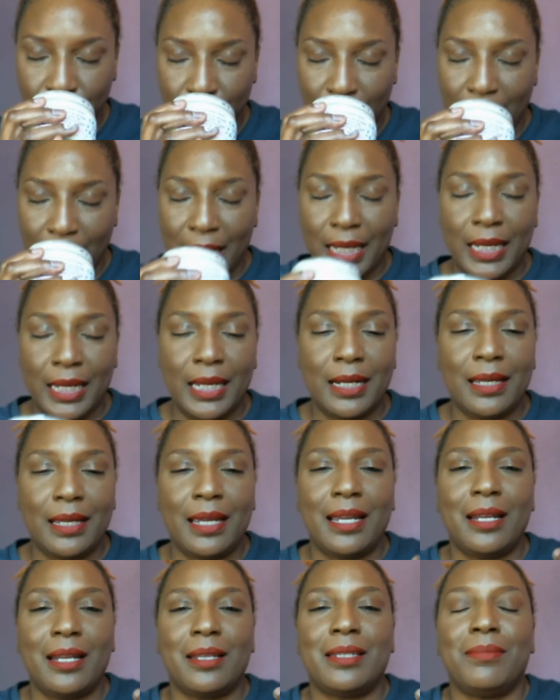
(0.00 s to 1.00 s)
I hit it
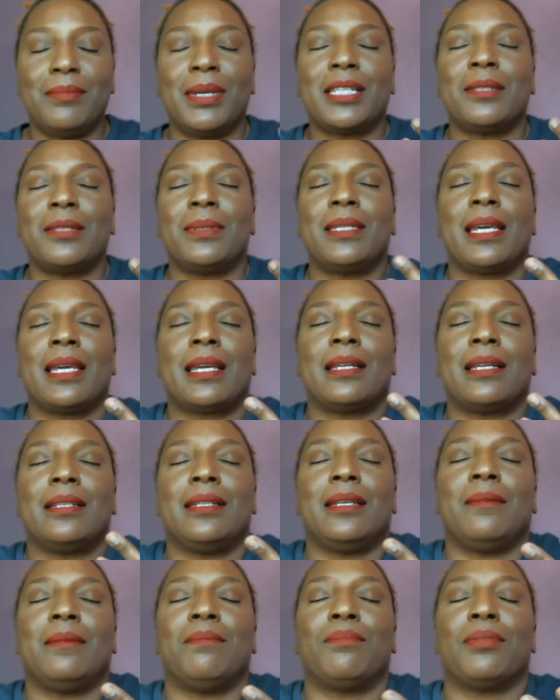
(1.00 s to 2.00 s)
and it makes me take a
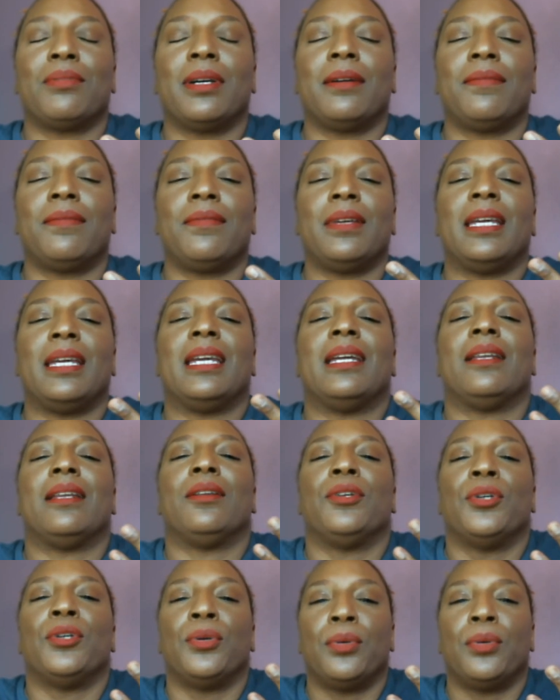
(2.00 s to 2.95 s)
deep breath and